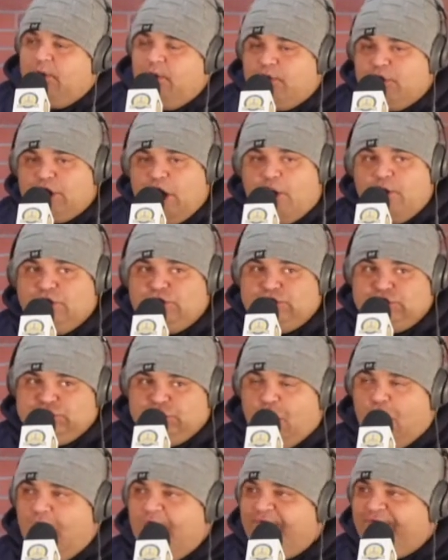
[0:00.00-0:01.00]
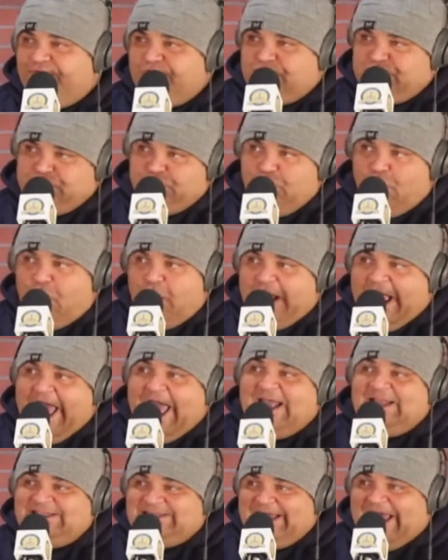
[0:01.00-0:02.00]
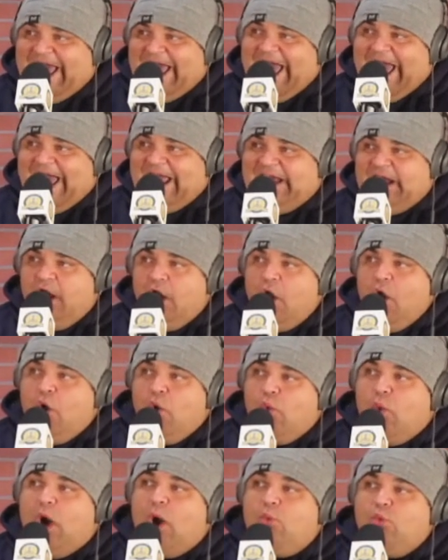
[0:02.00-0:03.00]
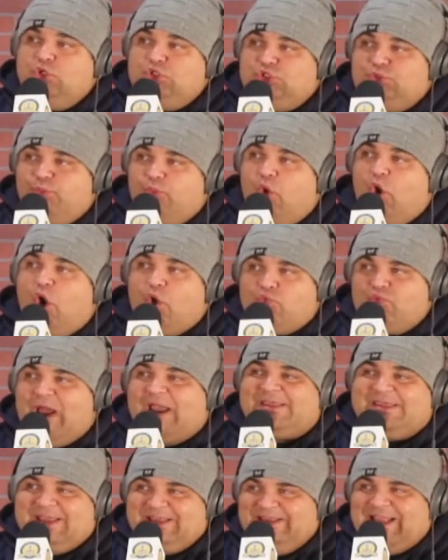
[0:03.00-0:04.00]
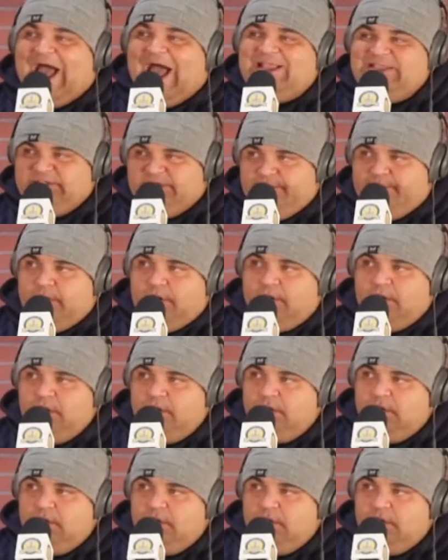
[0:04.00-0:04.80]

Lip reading: We were going song for song, head to head, what was more recognizable.